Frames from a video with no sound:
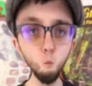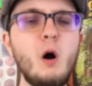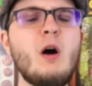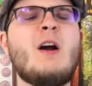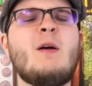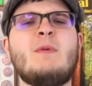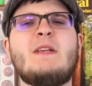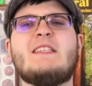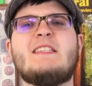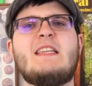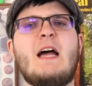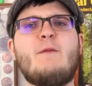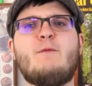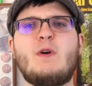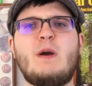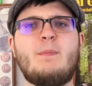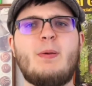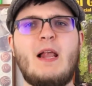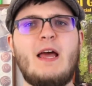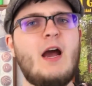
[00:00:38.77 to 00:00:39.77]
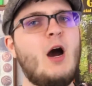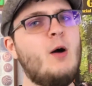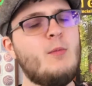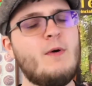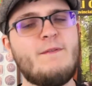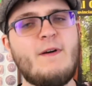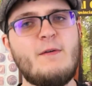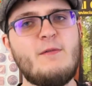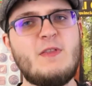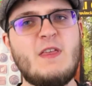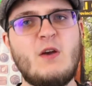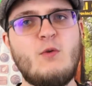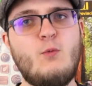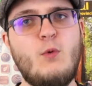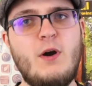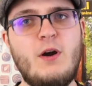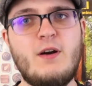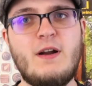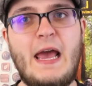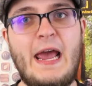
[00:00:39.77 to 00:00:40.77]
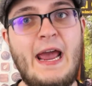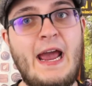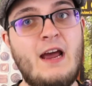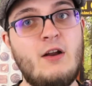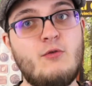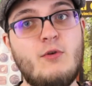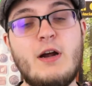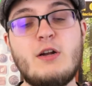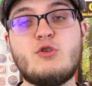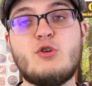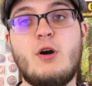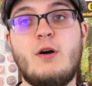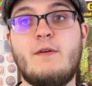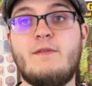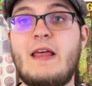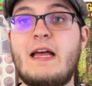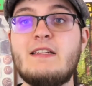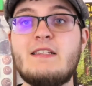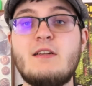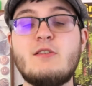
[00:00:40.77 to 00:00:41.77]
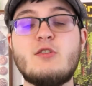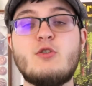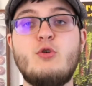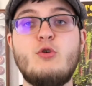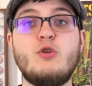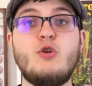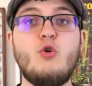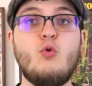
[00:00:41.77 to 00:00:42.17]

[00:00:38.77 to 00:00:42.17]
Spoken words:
Welcome to Stuff We Play, home of everything weird and retro. If that sounds cool to